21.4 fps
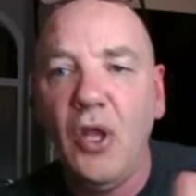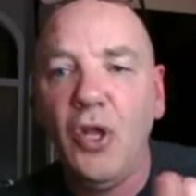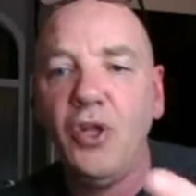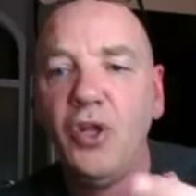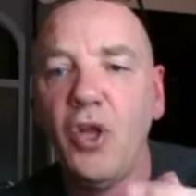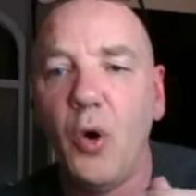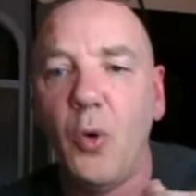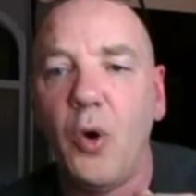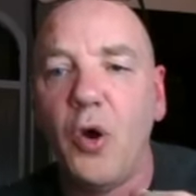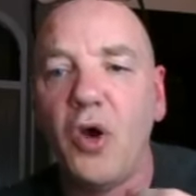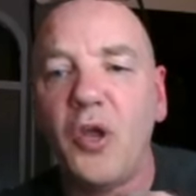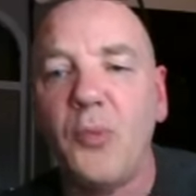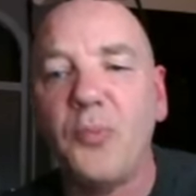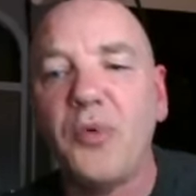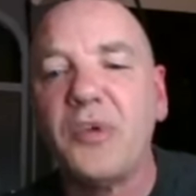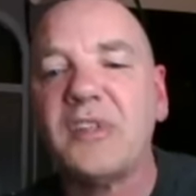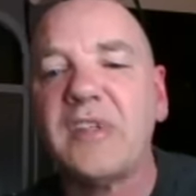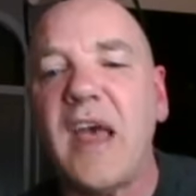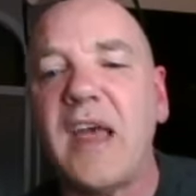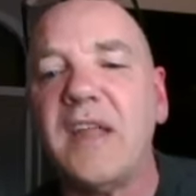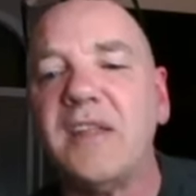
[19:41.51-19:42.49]
No one can
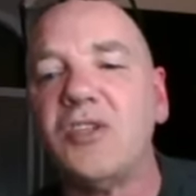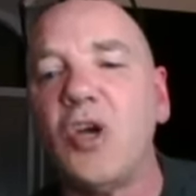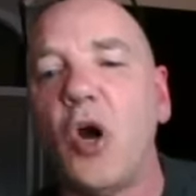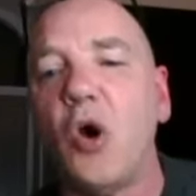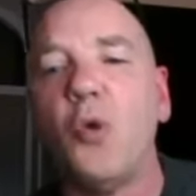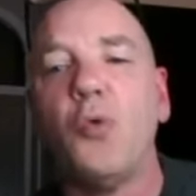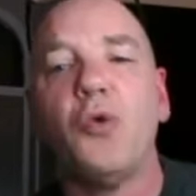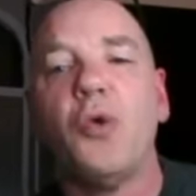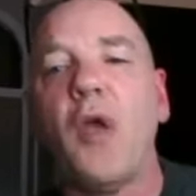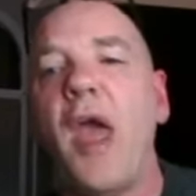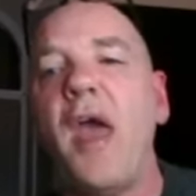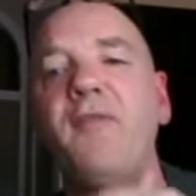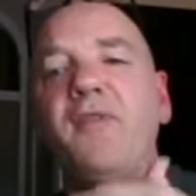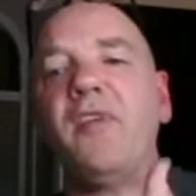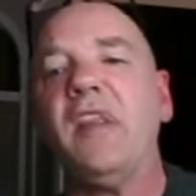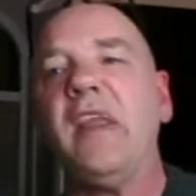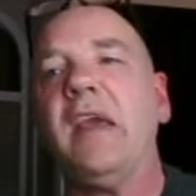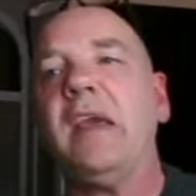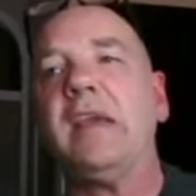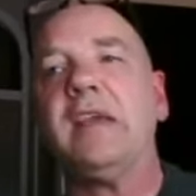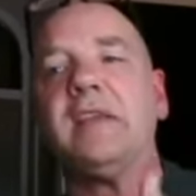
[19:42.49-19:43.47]
pretend,
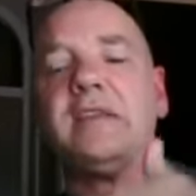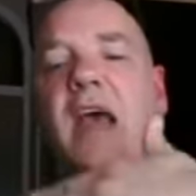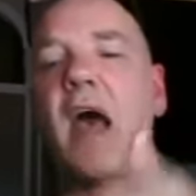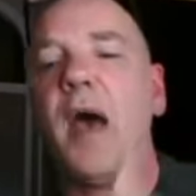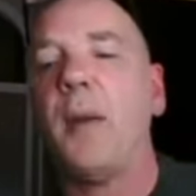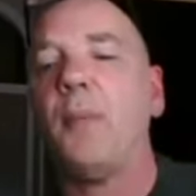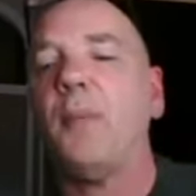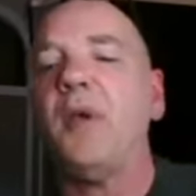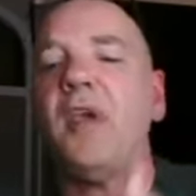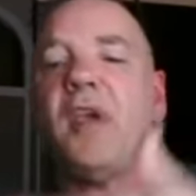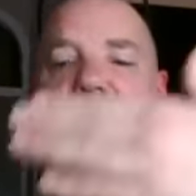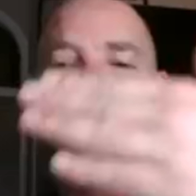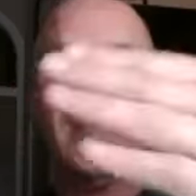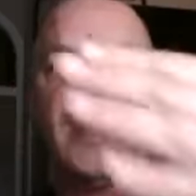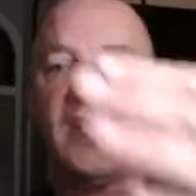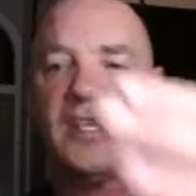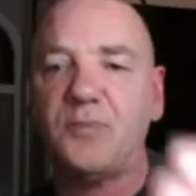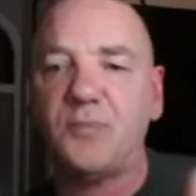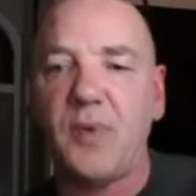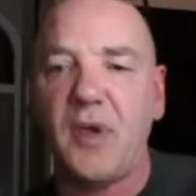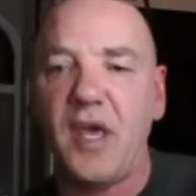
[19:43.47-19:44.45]
everything is happy,
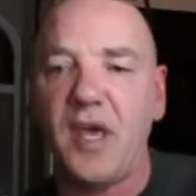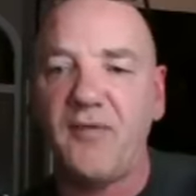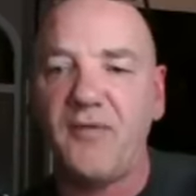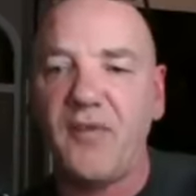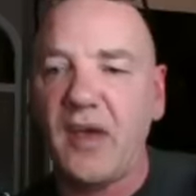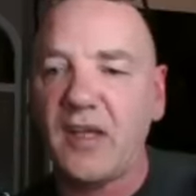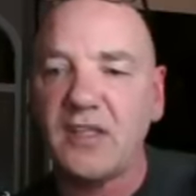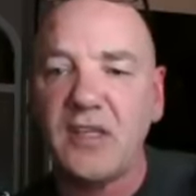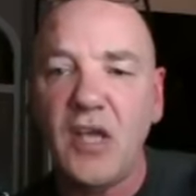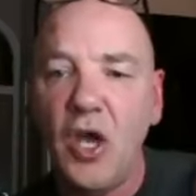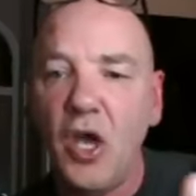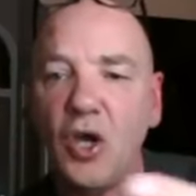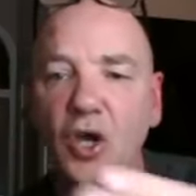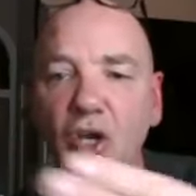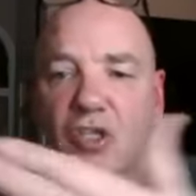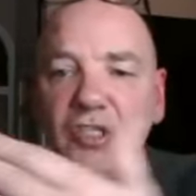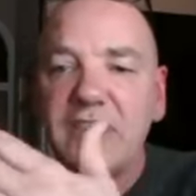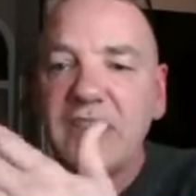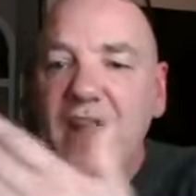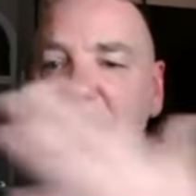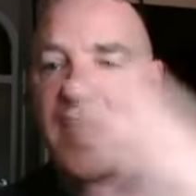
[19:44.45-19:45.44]
everything's perfect.
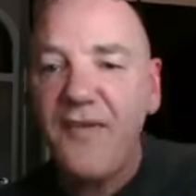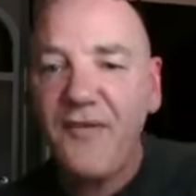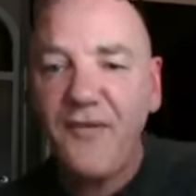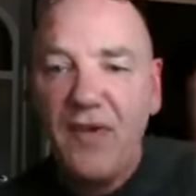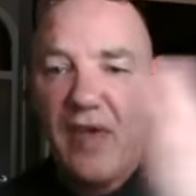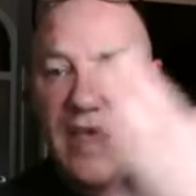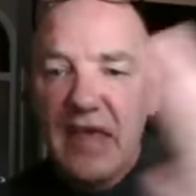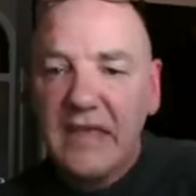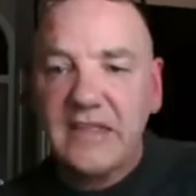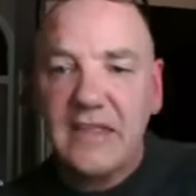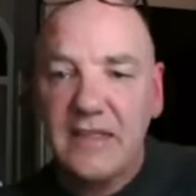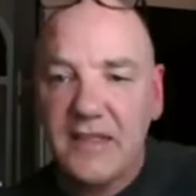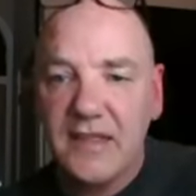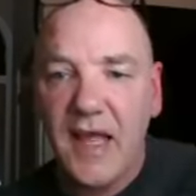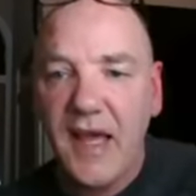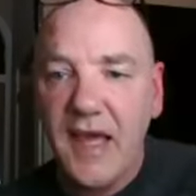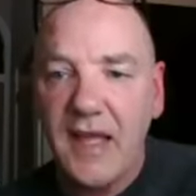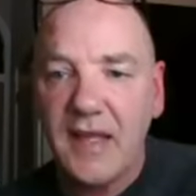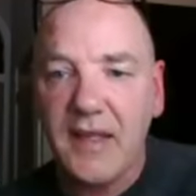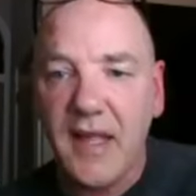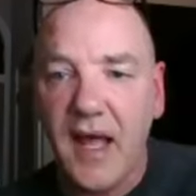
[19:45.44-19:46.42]
Because life isn't
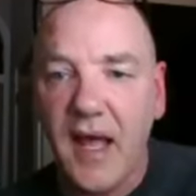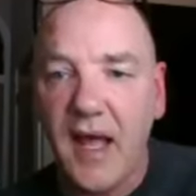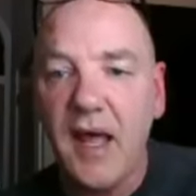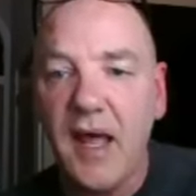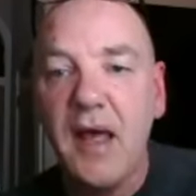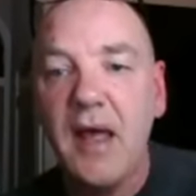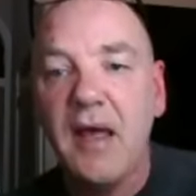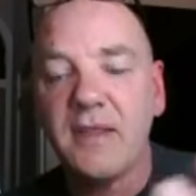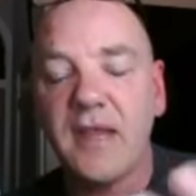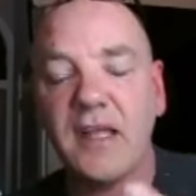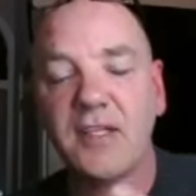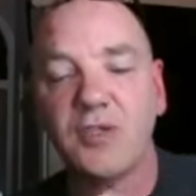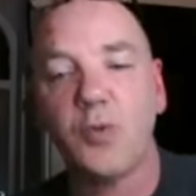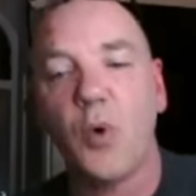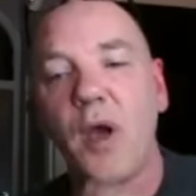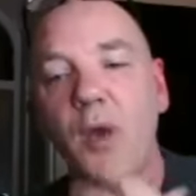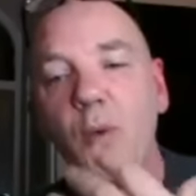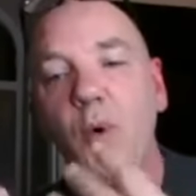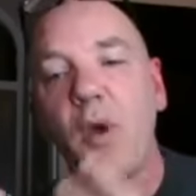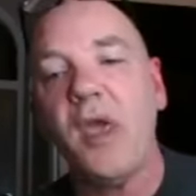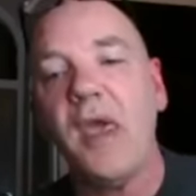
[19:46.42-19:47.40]
like that. That's
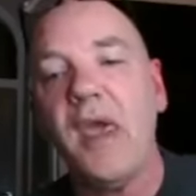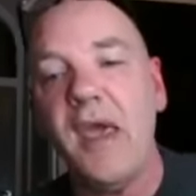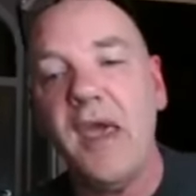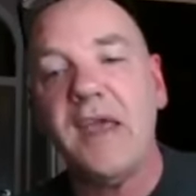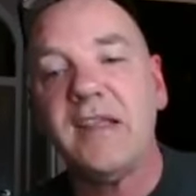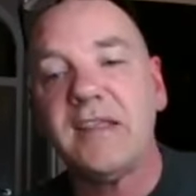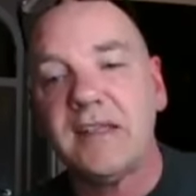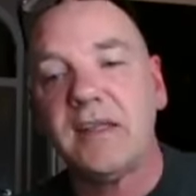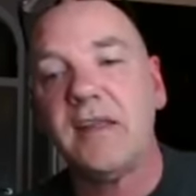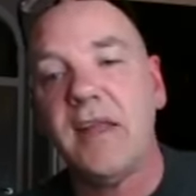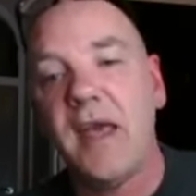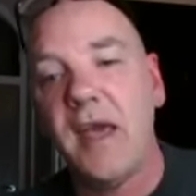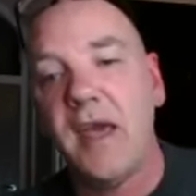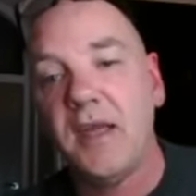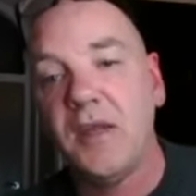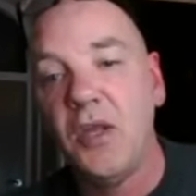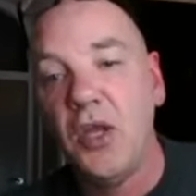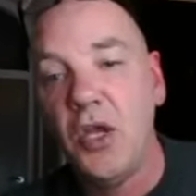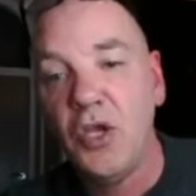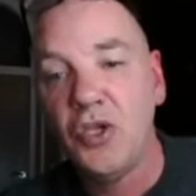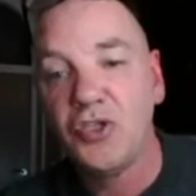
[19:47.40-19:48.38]
why we're here to
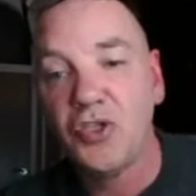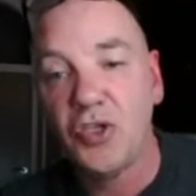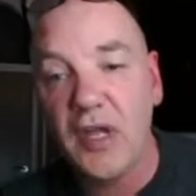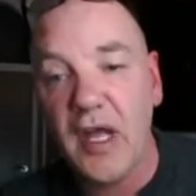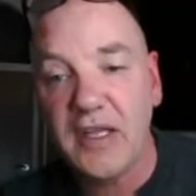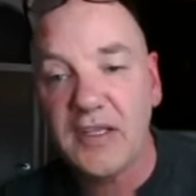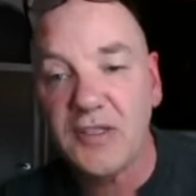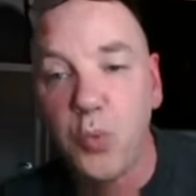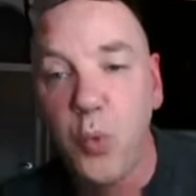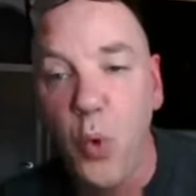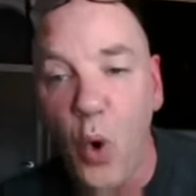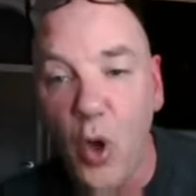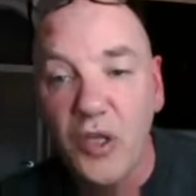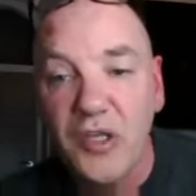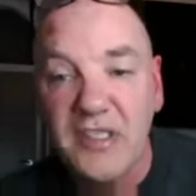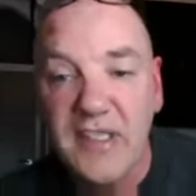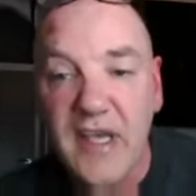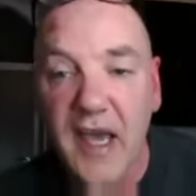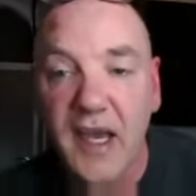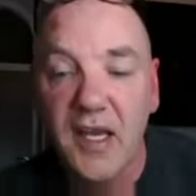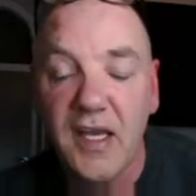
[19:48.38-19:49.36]
learn. So that's
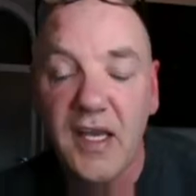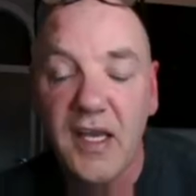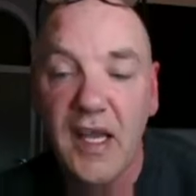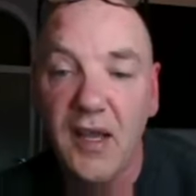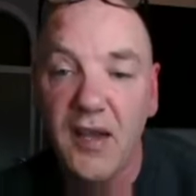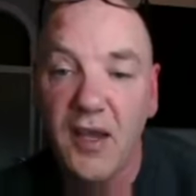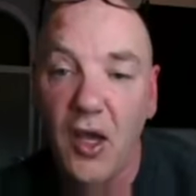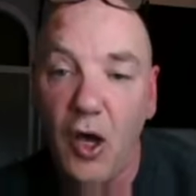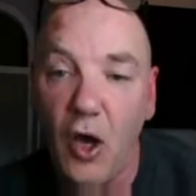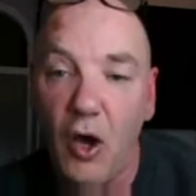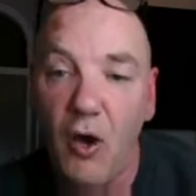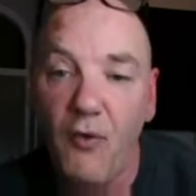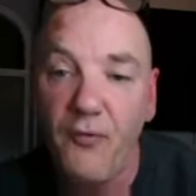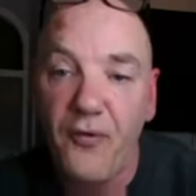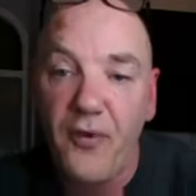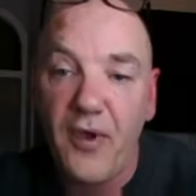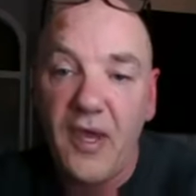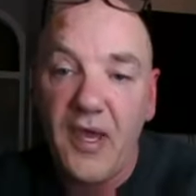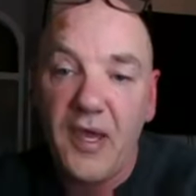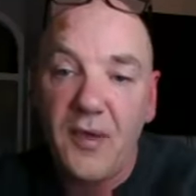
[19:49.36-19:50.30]
one technique of